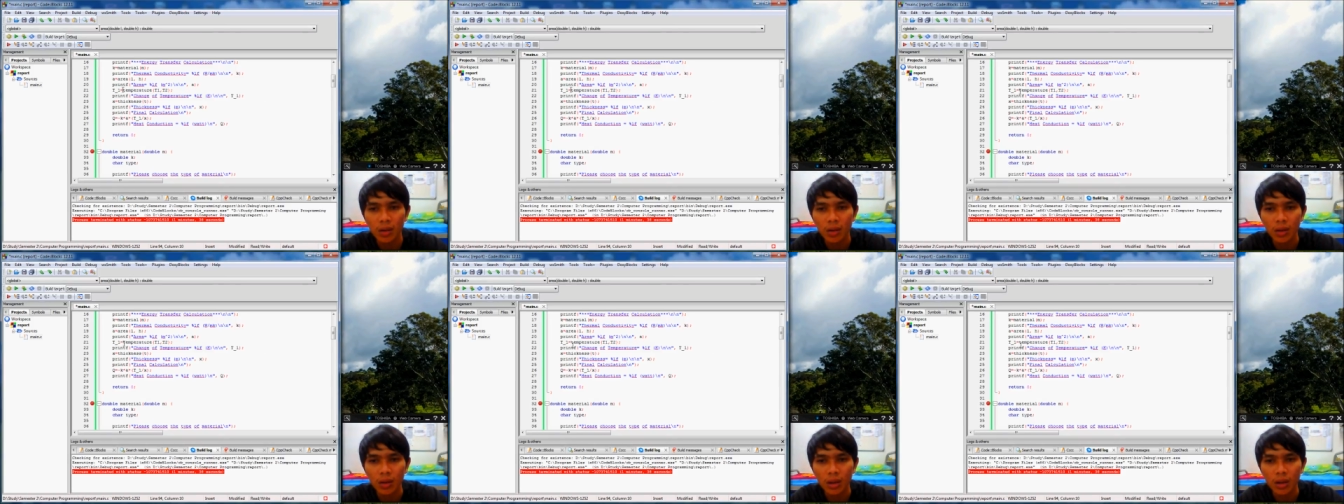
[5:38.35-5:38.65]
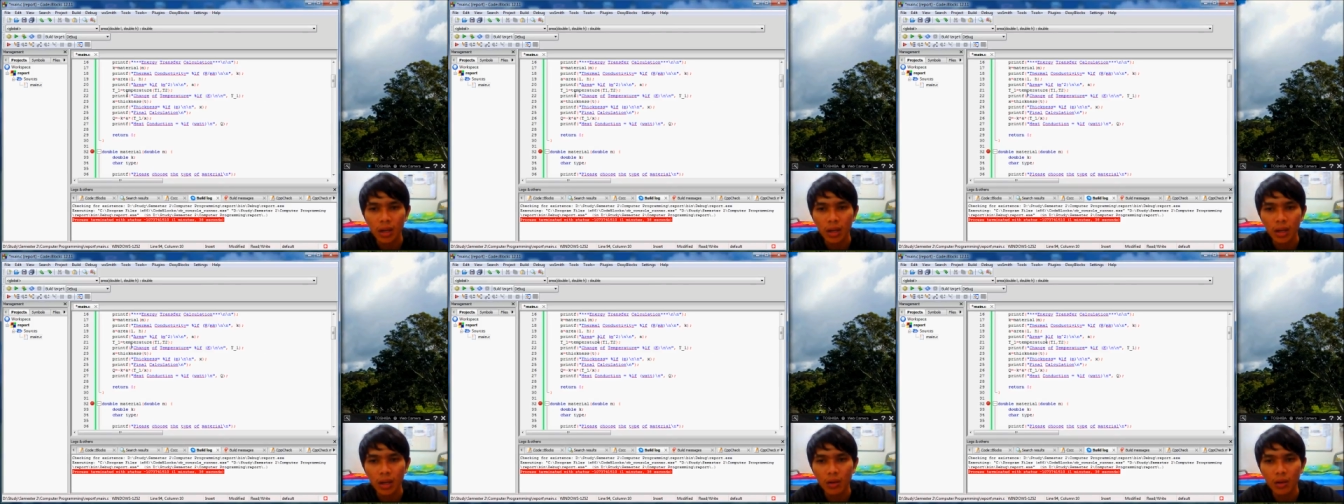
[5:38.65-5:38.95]
and
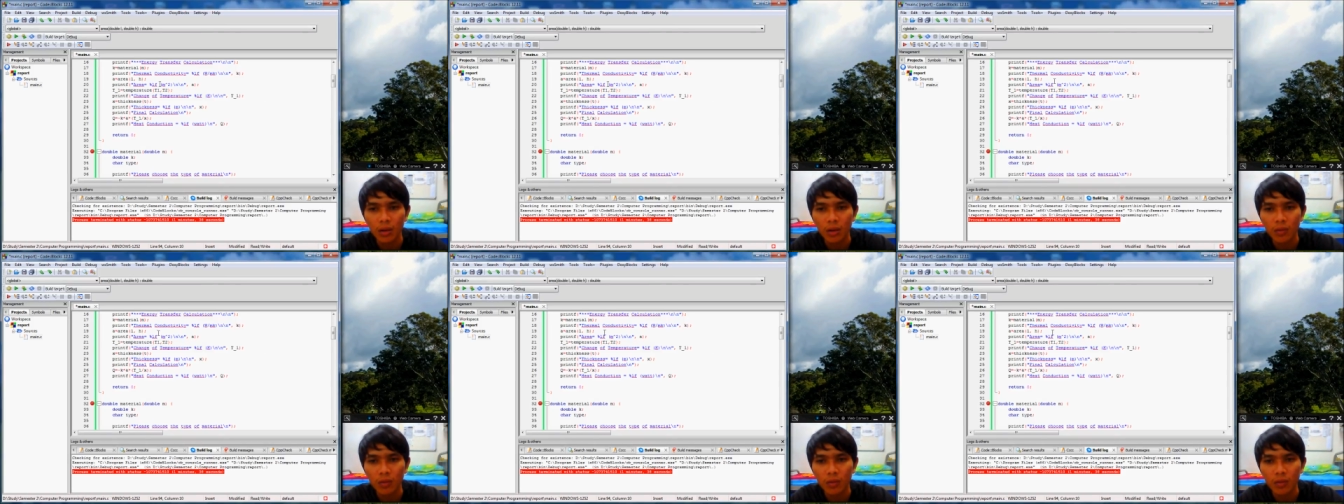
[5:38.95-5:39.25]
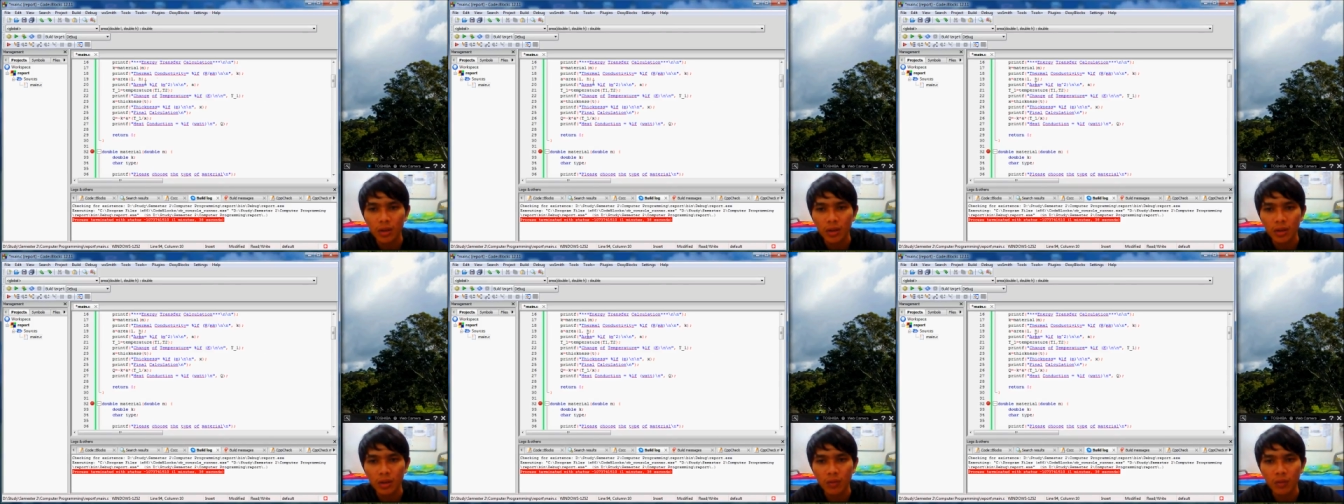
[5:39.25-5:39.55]
call for the
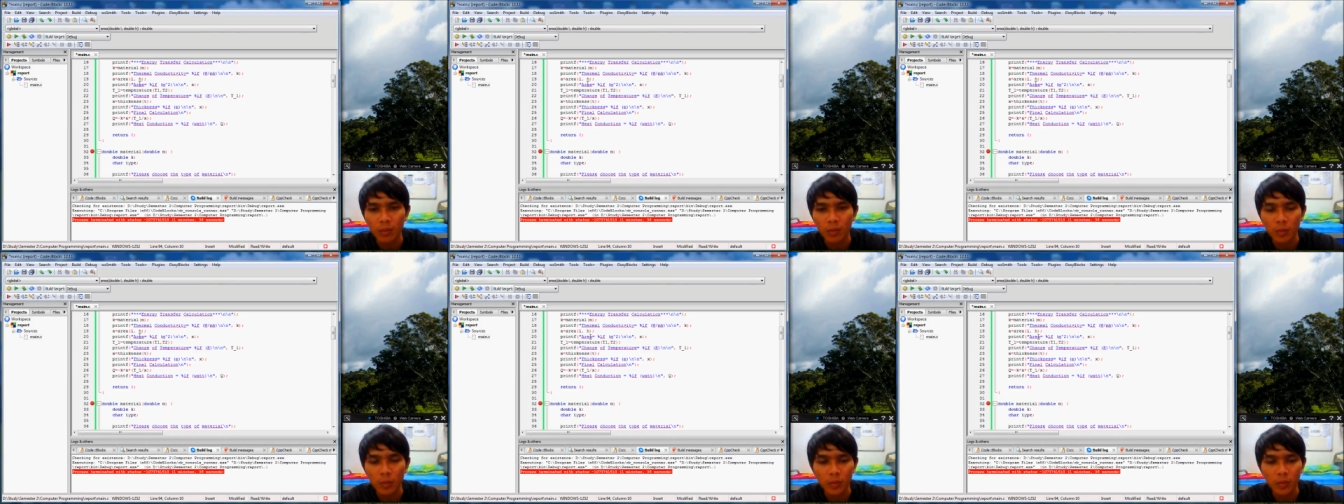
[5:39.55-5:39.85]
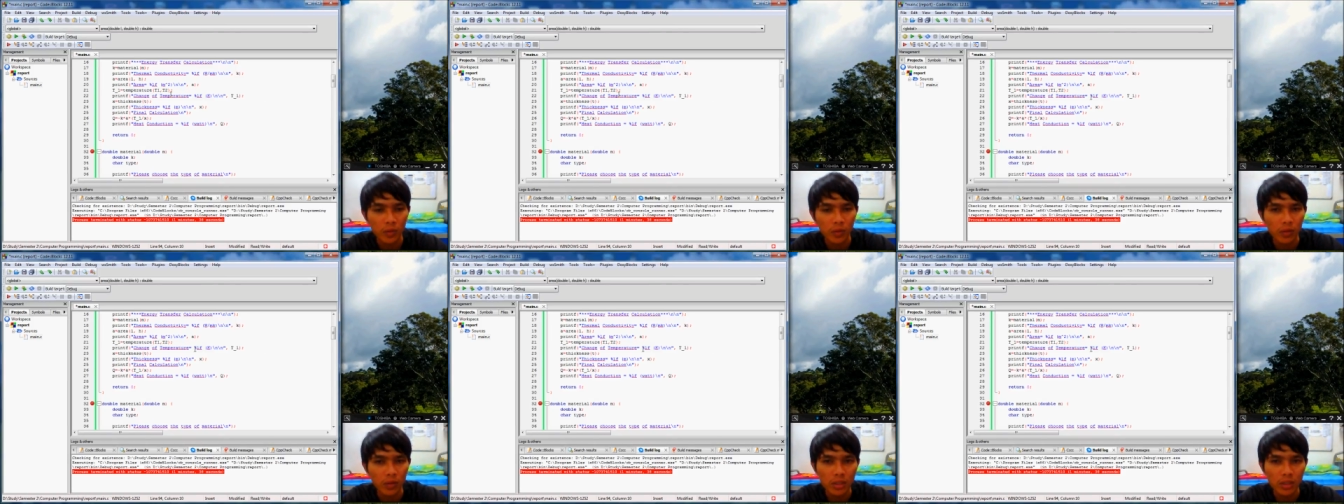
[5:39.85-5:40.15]

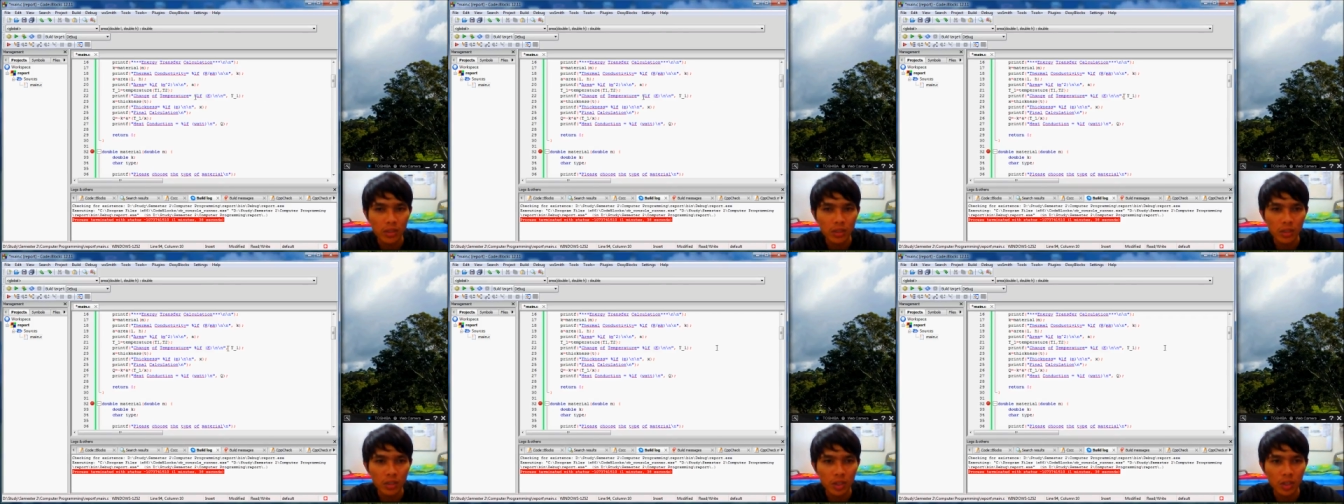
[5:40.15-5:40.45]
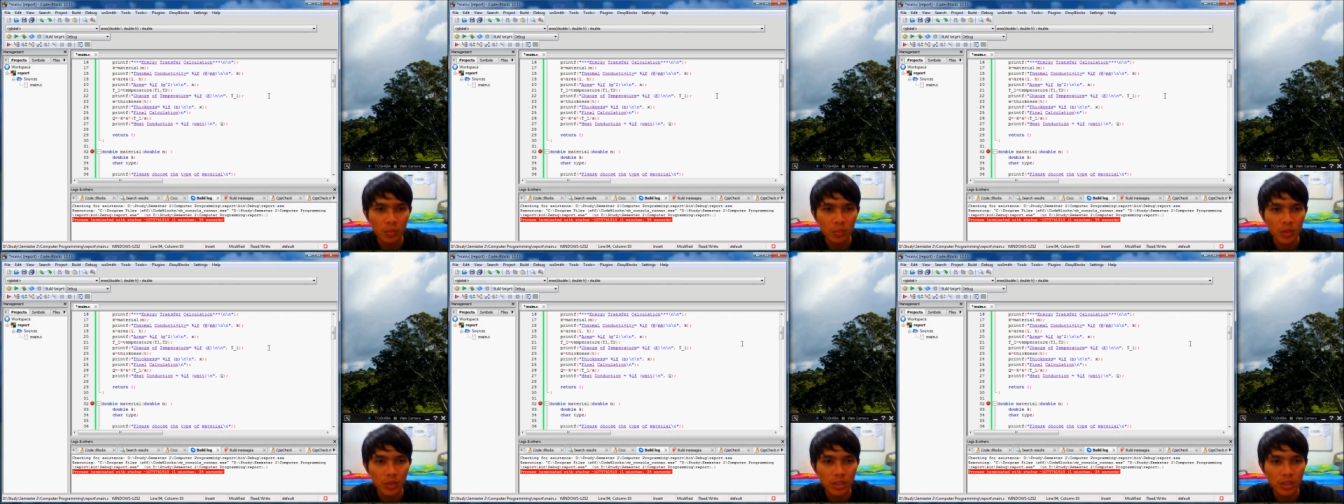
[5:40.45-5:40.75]
function
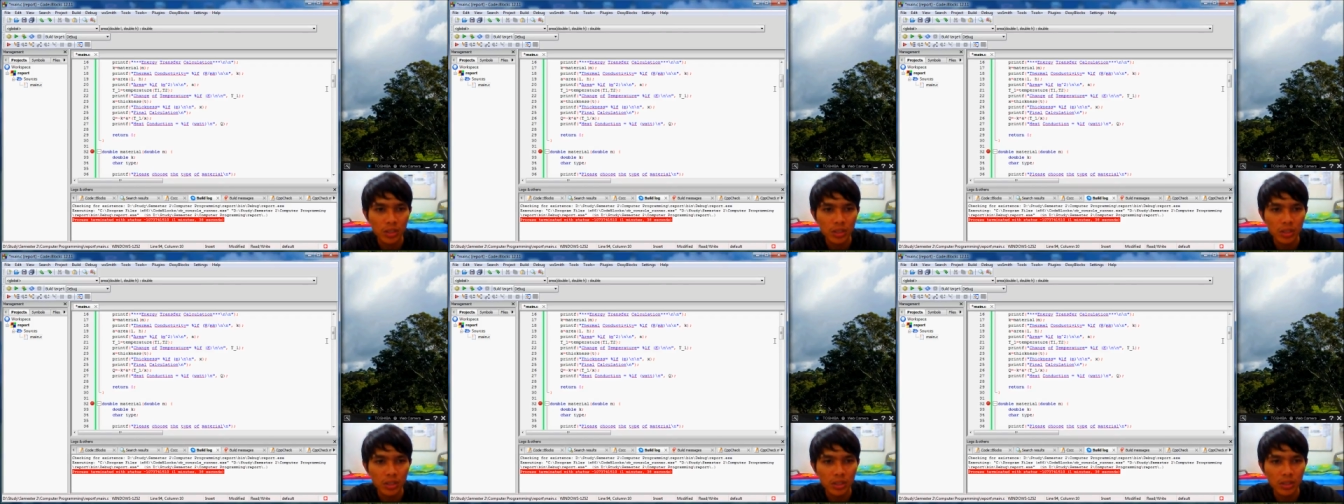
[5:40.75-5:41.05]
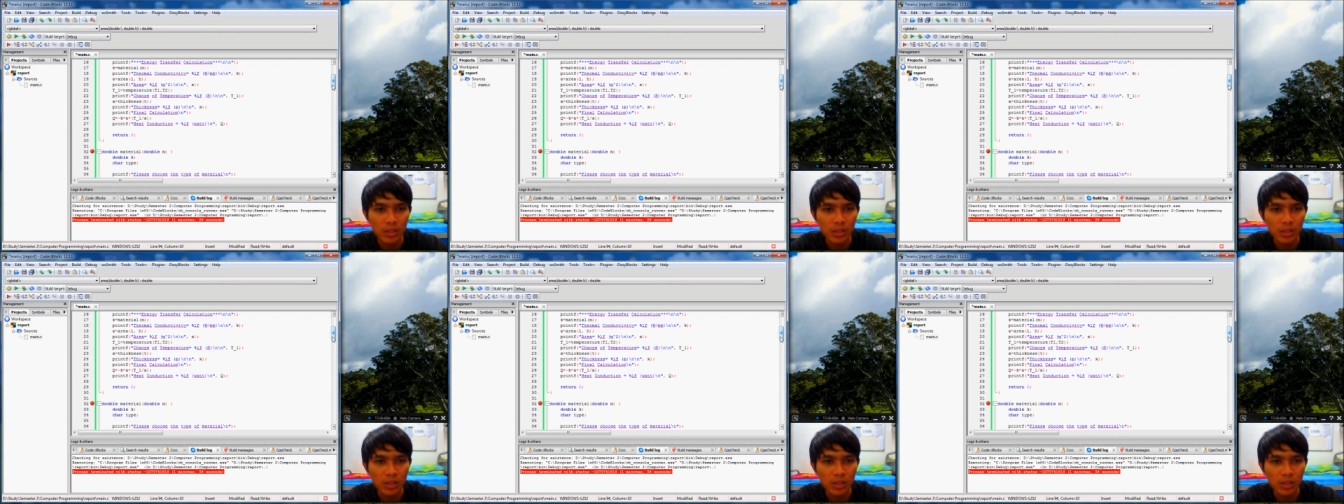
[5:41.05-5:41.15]
temperature.